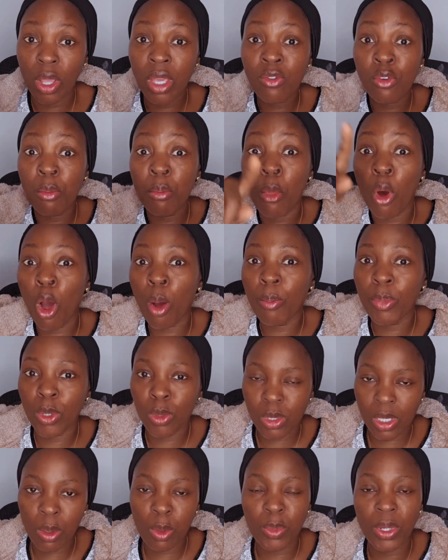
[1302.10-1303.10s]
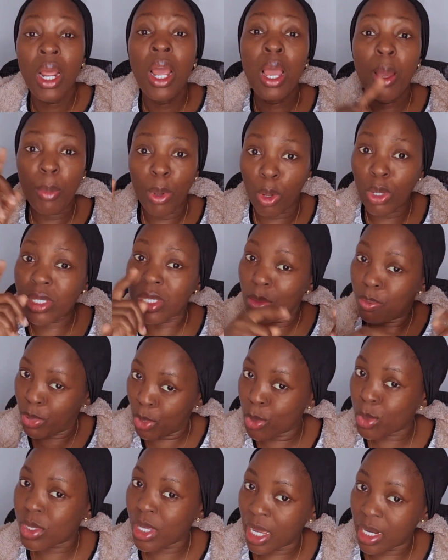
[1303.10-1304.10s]
or even more bills, because
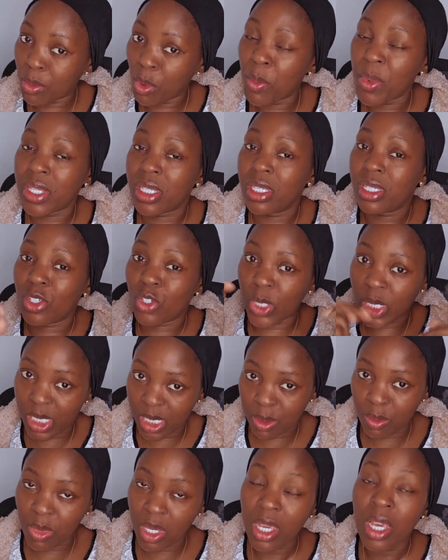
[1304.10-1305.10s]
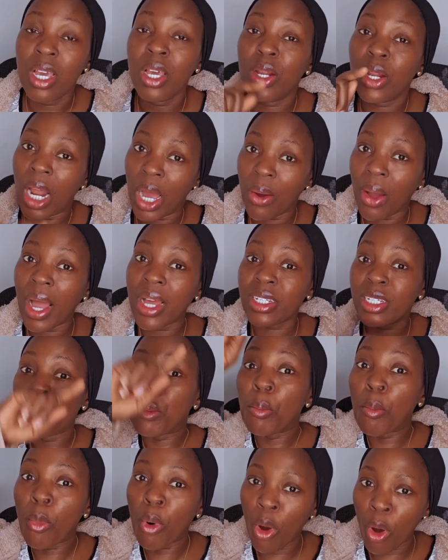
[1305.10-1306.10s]
the bills at the moment is stressing me. Now
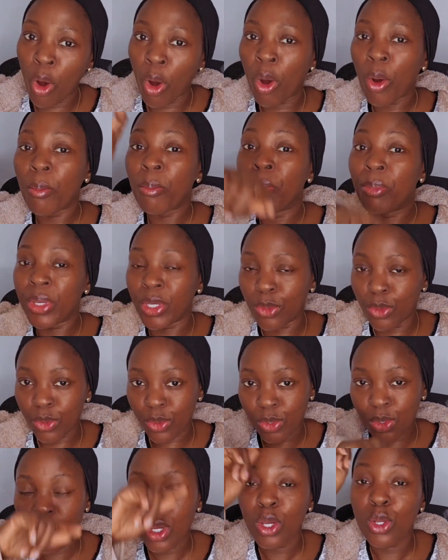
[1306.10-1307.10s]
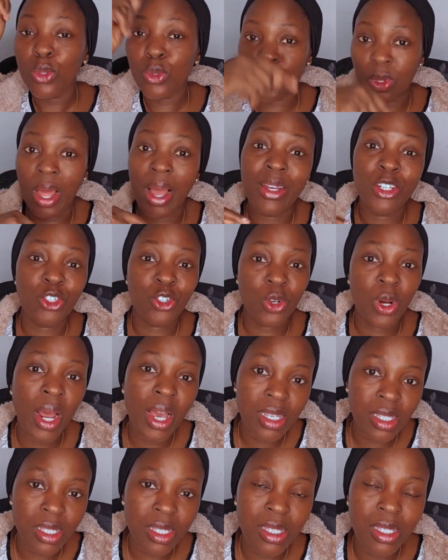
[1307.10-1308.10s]
adding more bills to that
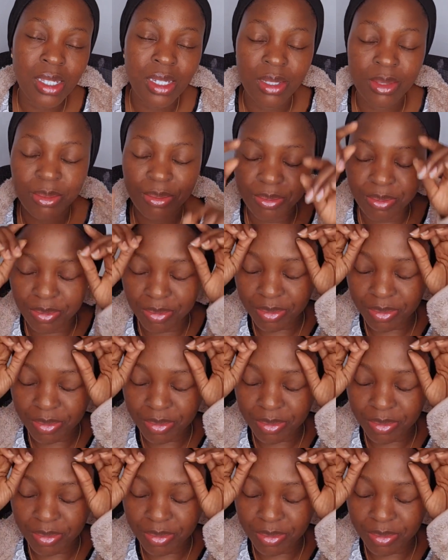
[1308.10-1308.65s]
stress.